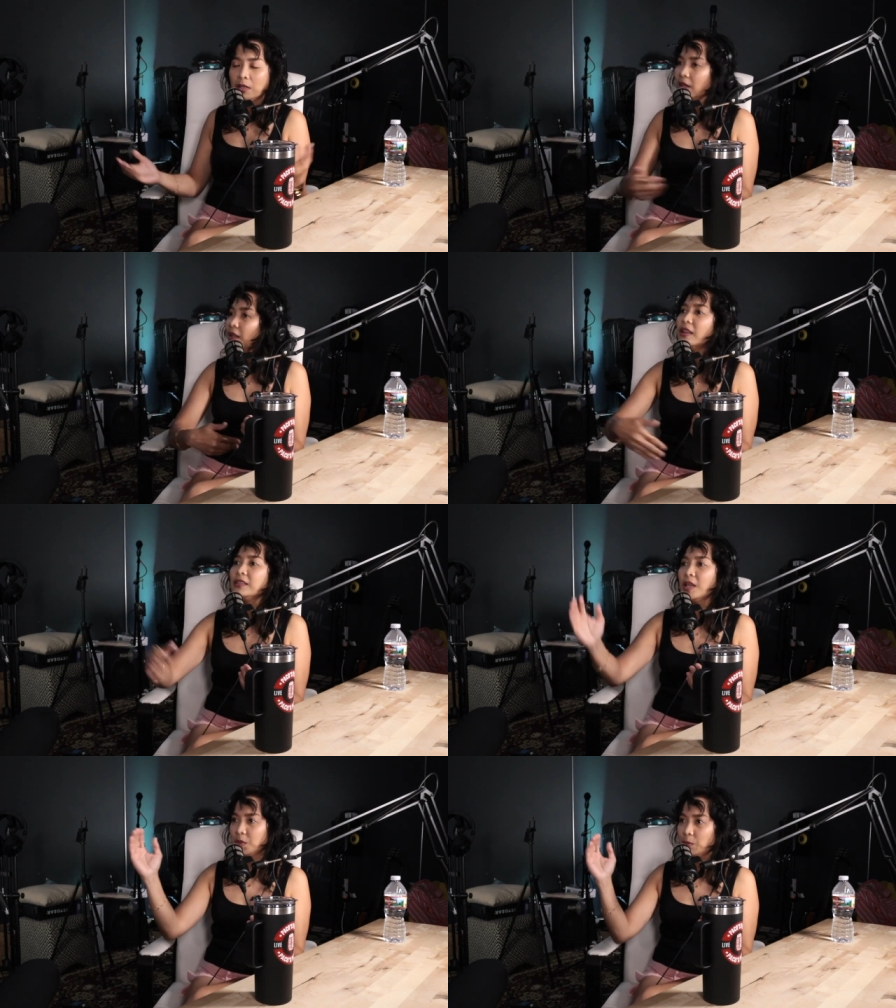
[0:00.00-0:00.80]
They
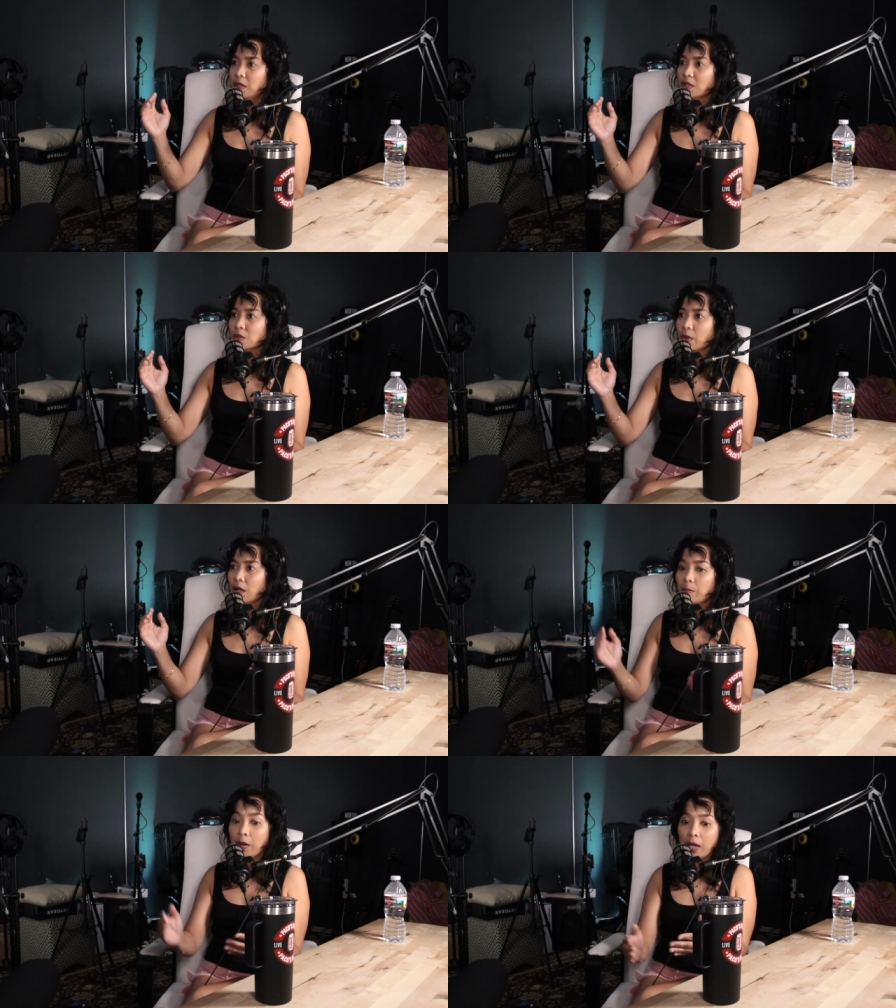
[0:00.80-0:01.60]
let us be as
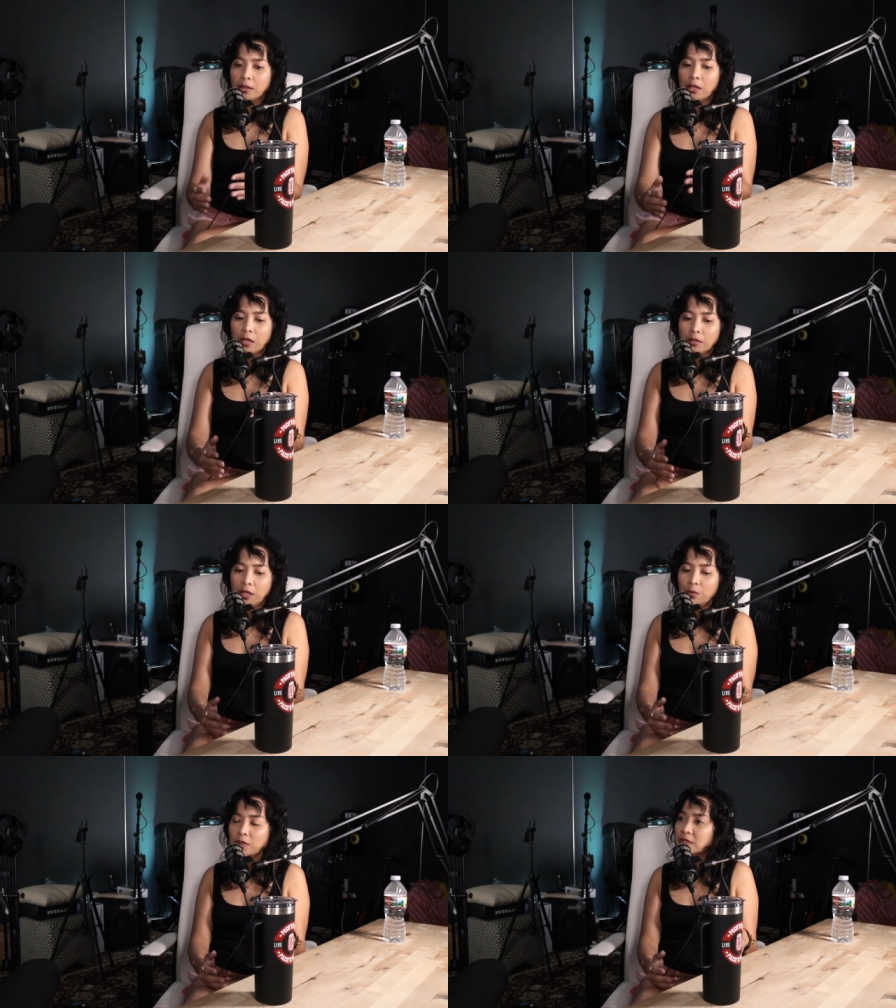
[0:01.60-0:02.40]
well, but
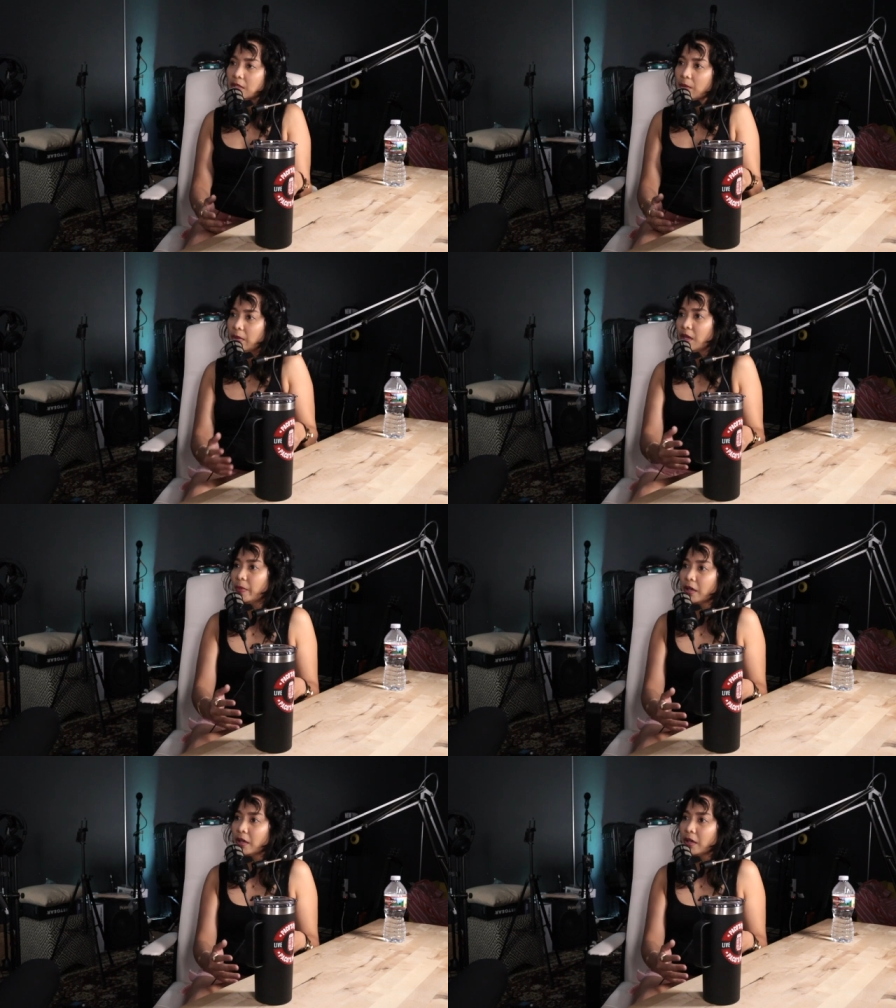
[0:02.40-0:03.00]
they would step in.